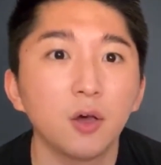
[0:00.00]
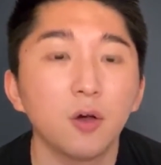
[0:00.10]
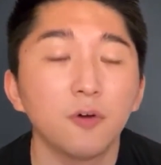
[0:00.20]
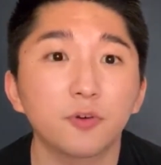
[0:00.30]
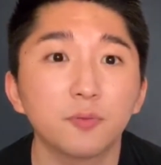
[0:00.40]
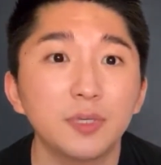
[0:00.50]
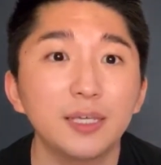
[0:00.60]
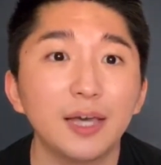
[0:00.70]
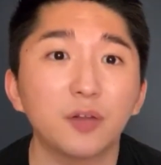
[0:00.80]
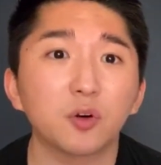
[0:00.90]
For me,
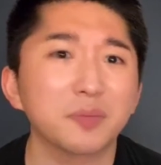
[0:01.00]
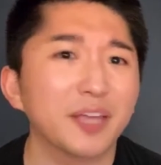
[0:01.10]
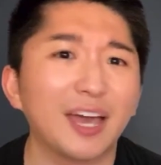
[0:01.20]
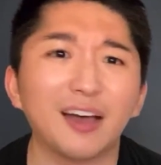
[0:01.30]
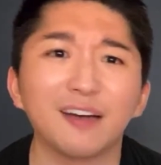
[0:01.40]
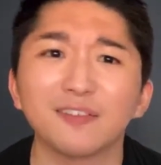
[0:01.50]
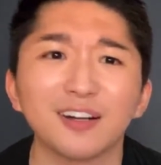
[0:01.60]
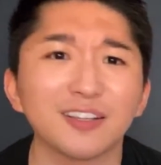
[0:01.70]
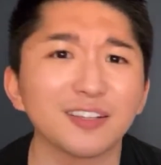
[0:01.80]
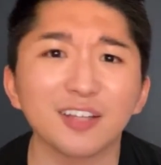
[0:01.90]
I normally have a
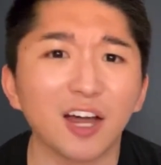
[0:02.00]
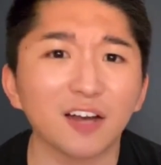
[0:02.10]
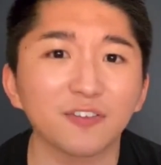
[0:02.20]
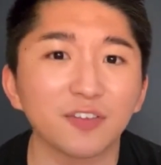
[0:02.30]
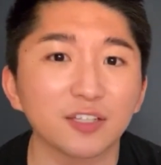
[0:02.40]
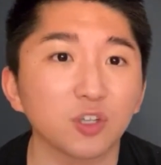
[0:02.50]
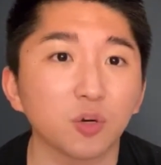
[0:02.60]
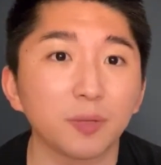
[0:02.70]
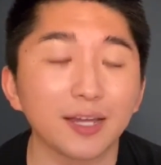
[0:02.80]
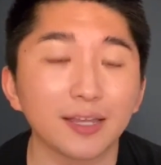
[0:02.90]
lot of things
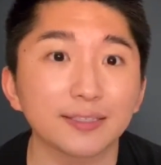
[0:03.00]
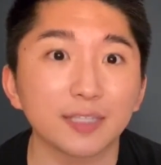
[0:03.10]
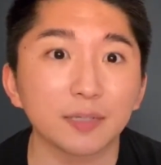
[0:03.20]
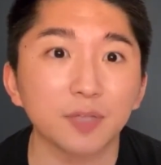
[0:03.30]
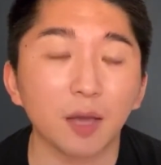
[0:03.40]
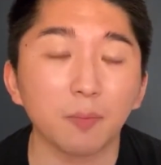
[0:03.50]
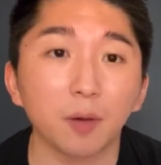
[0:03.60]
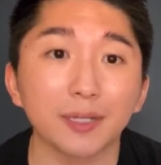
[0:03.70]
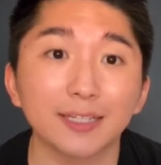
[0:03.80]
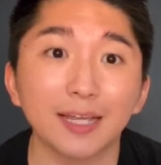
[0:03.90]
open at the same time on
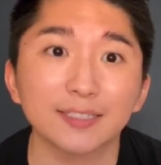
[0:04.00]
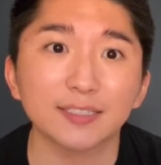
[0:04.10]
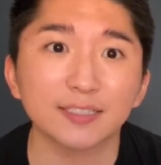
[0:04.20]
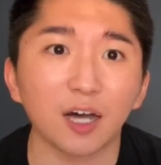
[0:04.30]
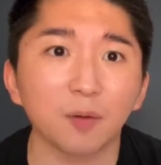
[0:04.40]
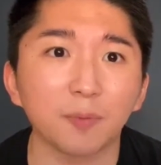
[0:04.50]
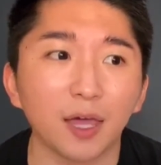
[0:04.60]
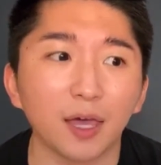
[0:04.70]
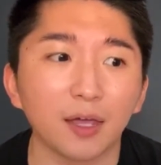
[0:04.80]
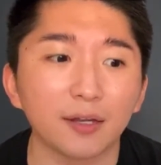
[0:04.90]
my desktop,
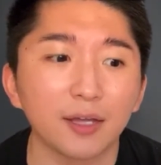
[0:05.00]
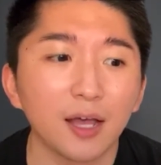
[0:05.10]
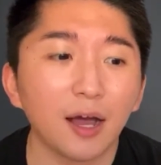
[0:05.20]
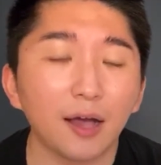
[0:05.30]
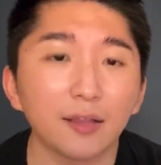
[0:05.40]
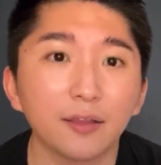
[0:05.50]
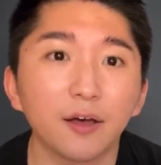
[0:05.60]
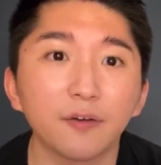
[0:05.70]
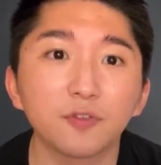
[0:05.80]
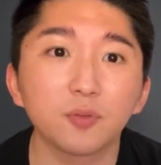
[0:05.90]
and I
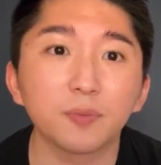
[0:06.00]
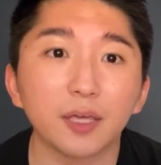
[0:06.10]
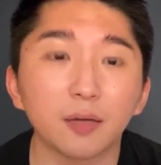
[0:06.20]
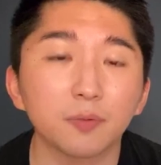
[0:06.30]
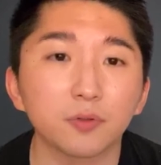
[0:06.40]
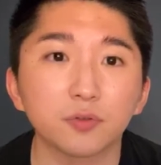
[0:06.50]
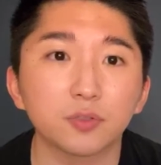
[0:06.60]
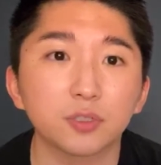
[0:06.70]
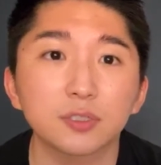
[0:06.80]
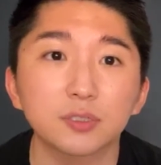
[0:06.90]
love to be able to
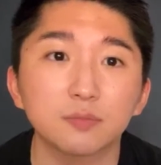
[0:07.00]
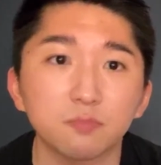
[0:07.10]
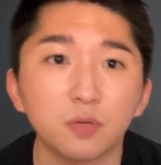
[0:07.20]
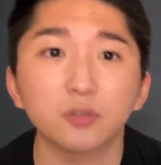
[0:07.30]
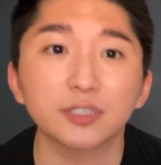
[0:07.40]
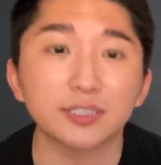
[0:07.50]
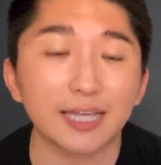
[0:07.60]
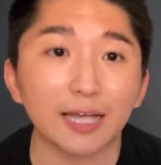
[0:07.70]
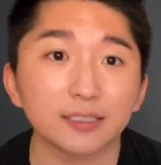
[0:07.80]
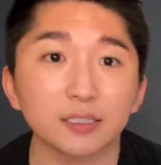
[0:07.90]
just
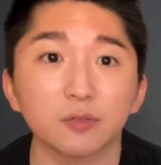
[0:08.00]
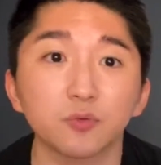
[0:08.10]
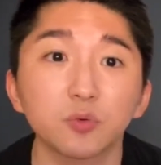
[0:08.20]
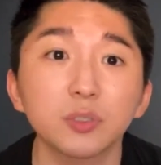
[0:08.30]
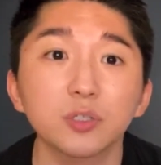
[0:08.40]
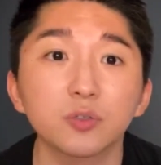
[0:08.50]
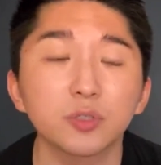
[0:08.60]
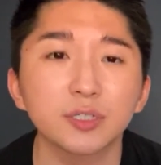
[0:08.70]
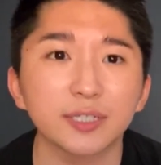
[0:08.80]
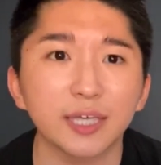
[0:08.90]
multitask really
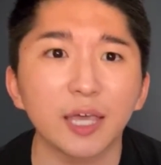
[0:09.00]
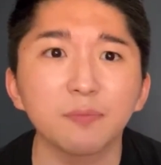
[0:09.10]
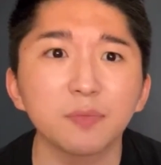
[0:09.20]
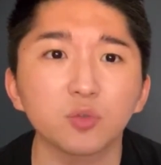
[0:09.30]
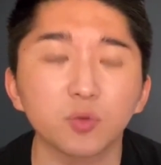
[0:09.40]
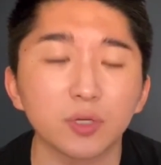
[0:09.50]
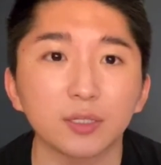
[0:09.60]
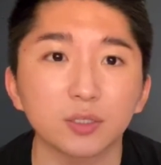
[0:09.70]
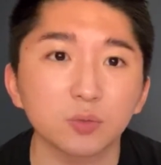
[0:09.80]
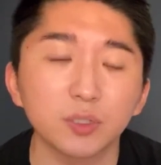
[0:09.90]
quickly in between
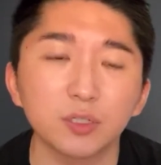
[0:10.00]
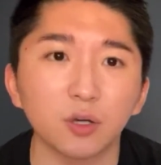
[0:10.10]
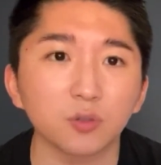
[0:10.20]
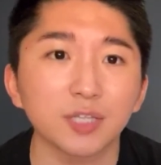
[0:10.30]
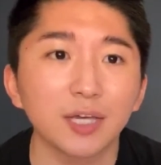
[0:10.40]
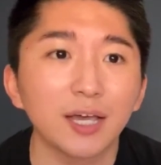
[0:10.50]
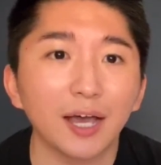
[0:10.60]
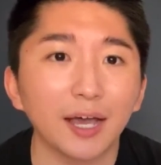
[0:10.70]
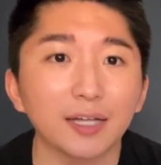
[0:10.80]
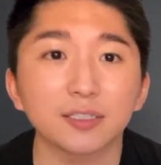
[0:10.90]
these windows.
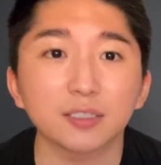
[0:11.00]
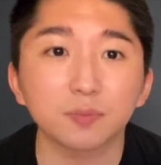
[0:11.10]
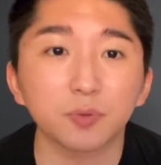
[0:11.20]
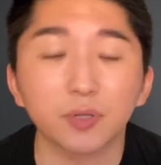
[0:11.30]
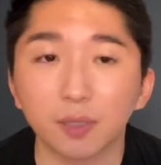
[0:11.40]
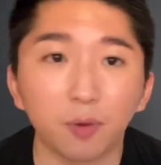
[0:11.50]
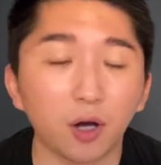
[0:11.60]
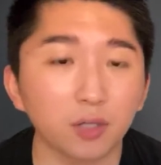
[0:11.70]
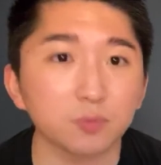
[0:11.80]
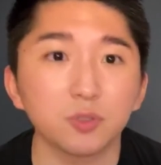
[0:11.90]
I can just play
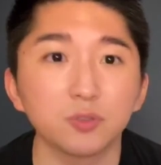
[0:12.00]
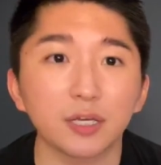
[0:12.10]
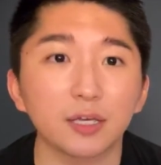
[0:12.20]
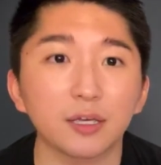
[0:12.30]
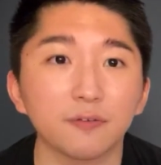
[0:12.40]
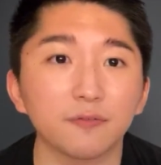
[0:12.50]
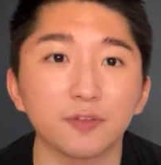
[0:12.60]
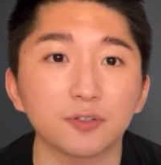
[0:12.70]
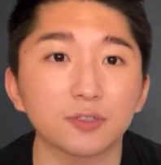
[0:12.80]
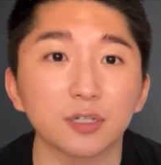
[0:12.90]
pause music. If
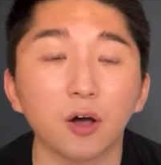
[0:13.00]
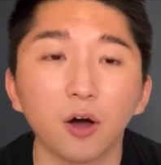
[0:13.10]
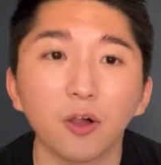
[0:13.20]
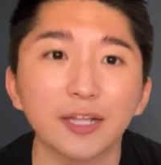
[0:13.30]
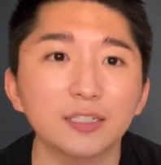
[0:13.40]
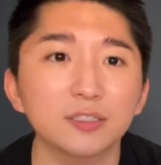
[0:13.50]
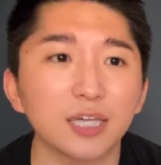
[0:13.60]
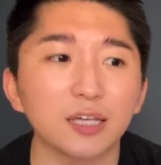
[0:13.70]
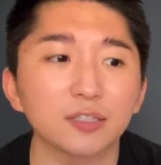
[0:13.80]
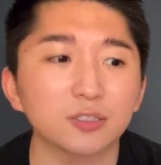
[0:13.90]
there is a call I need to
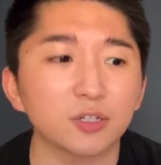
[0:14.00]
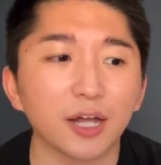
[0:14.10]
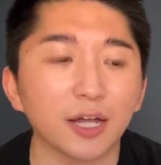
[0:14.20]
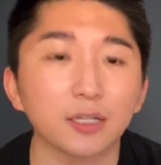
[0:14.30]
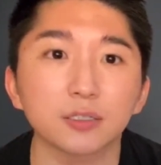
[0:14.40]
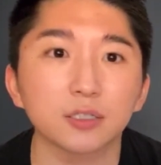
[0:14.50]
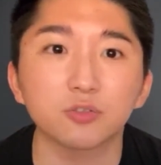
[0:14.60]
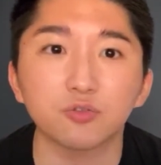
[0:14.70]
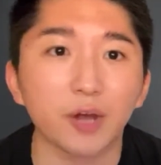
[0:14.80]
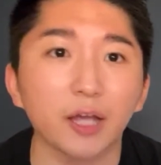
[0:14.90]
answer, I can just
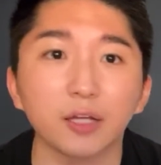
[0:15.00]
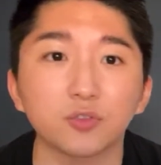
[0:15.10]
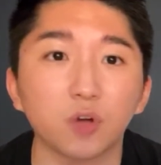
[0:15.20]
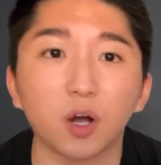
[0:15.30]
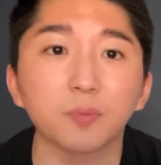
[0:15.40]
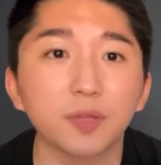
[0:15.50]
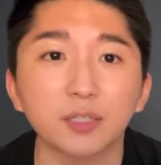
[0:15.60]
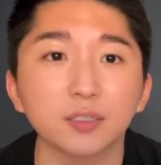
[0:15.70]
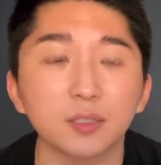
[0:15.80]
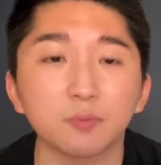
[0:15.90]
drag and drop
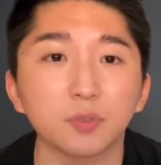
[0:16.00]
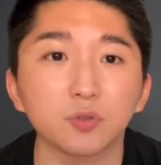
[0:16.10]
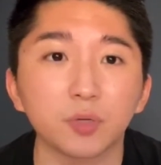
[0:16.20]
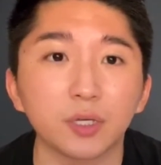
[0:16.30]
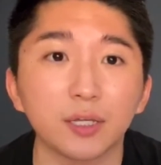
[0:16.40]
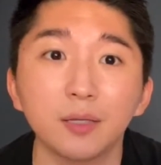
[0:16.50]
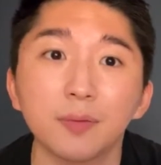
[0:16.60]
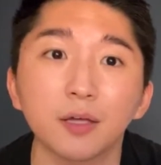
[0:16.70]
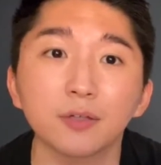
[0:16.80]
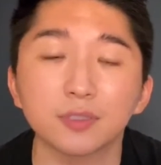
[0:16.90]
things in between
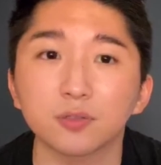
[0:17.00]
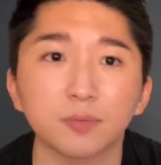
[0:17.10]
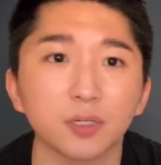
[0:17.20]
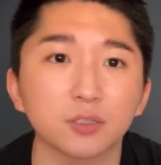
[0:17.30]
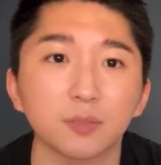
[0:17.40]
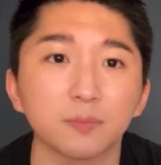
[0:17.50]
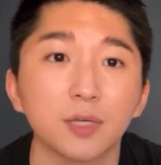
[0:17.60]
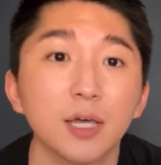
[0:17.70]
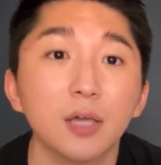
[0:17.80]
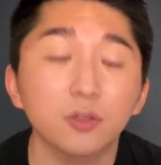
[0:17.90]
emails and
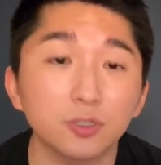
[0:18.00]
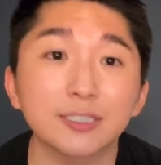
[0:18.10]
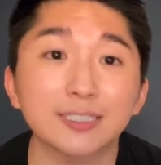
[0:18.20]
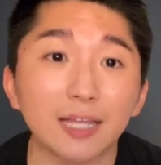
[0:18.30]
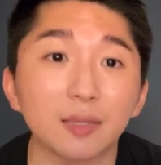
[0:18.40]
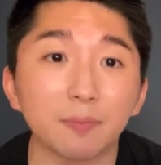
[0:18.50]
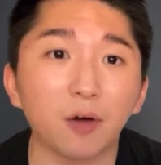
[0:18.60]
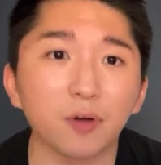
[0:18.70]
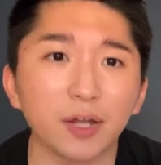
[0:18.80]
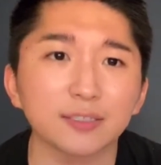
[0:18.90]
to send them
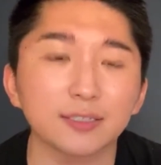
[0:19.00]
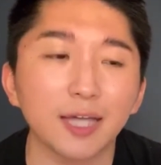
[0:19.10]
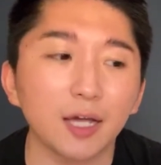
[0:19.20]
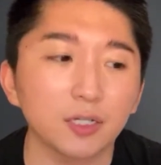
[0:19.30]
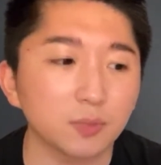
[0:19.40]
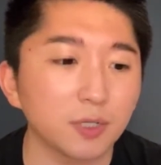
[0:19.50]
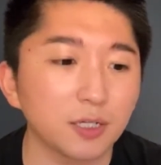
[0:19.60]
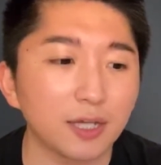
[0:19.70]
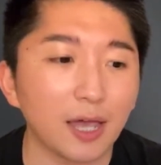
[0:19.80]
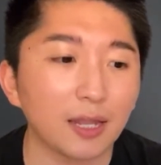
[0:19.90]
out as attachment,
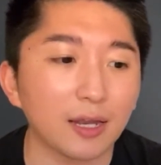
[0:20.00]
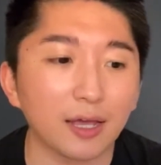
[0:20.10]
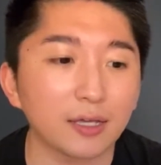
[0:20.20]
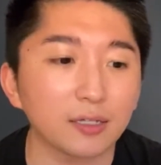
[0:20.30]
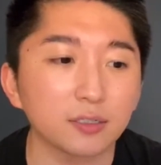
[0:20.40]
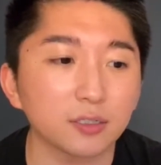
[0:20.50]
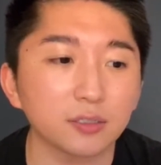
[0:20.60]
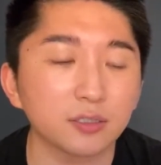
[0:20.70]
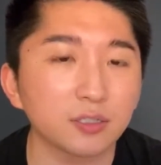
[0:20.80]
and I can just